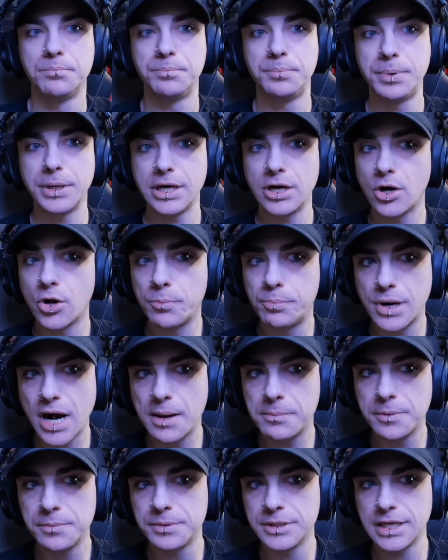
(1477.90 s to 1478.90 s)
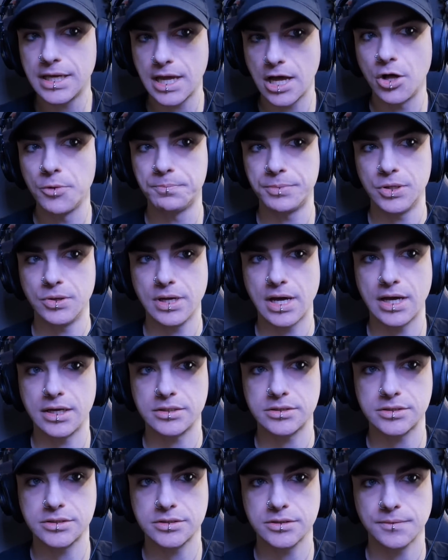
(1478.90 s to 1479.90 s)
But it'll probably help you
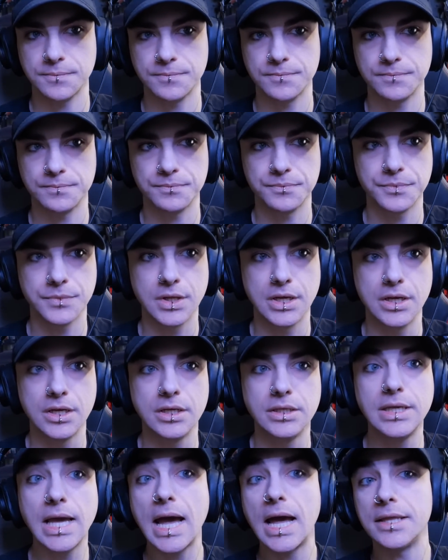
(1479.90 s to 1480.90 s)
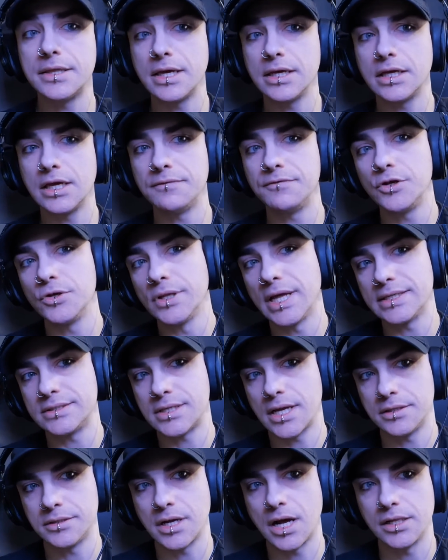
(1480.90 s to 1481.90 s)
guys. Yeah, they give you
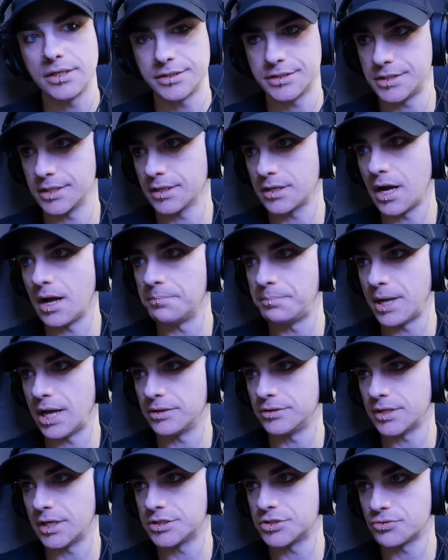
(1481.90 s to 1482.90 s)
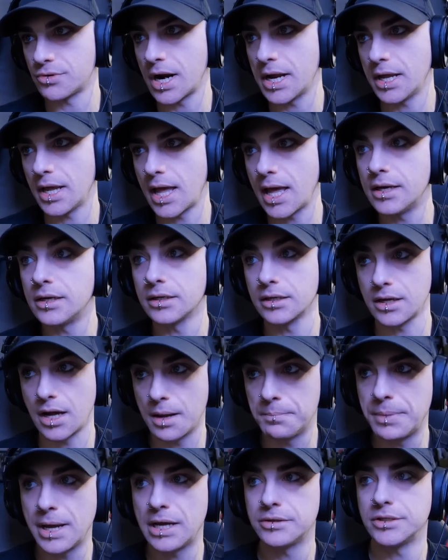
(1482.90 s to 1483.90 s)
like $10 in Compound, that's right. And
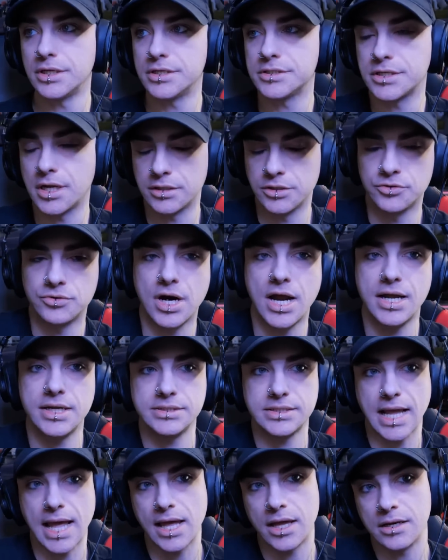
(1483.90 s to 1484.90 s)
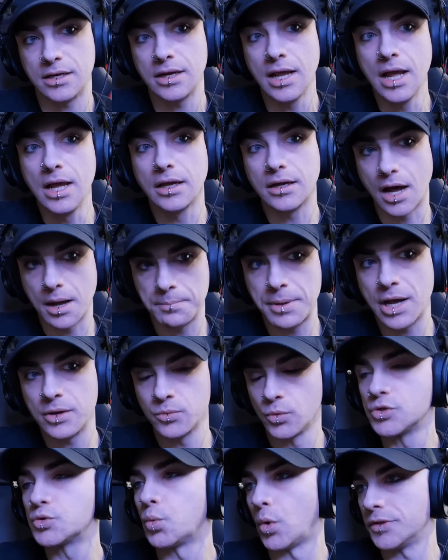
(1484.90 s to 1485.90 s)
Compound is on the rise, and
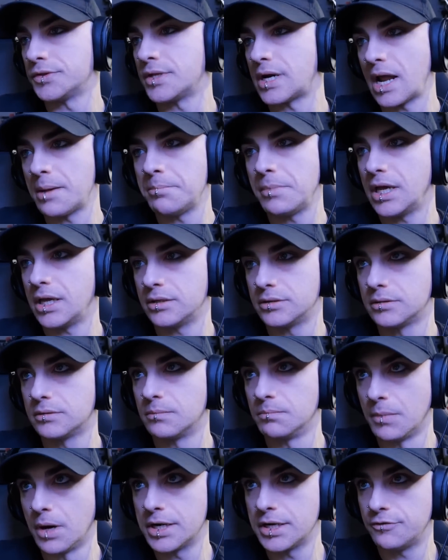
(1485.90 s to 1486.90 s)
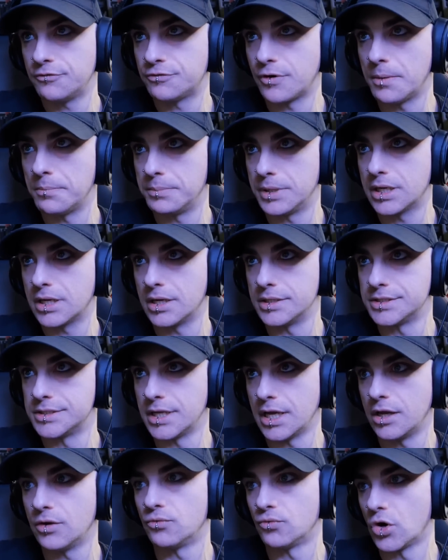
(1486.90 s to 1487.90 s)
Compound was one that I made money from
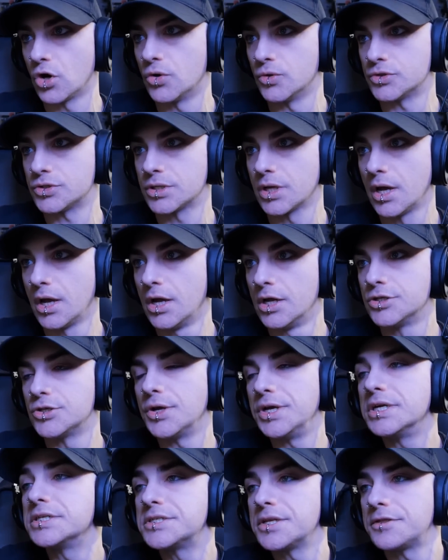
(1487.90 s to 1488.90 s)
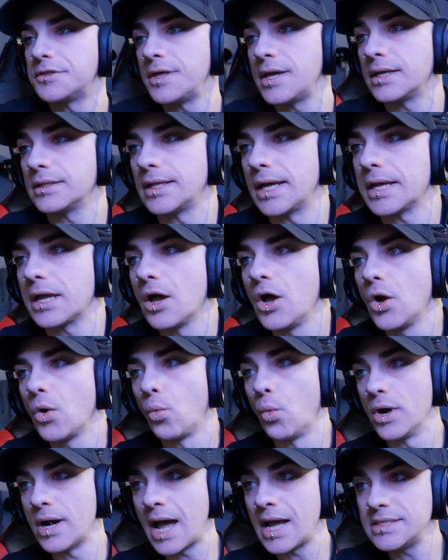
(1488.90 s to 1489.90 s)
because it rose. So here's the thing, like
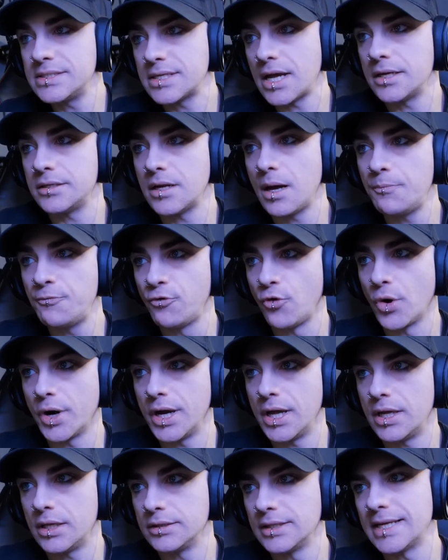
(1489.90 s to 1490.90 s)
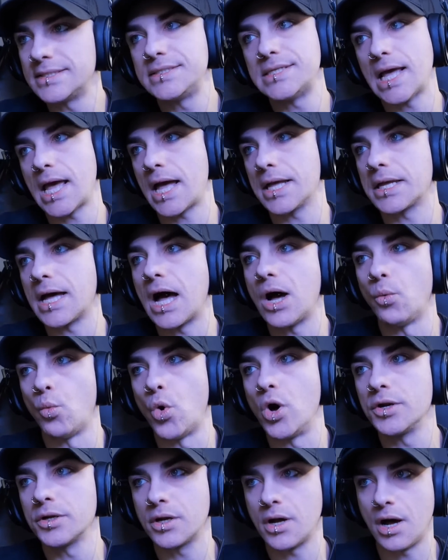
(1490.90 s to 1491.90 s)
when I signed up for it, let's say I got
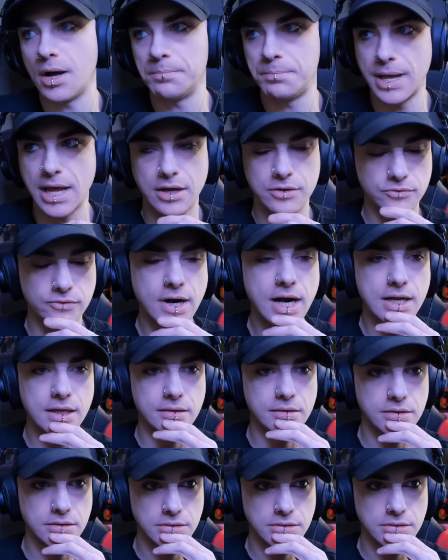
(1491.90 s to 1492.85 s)
one Compound, right?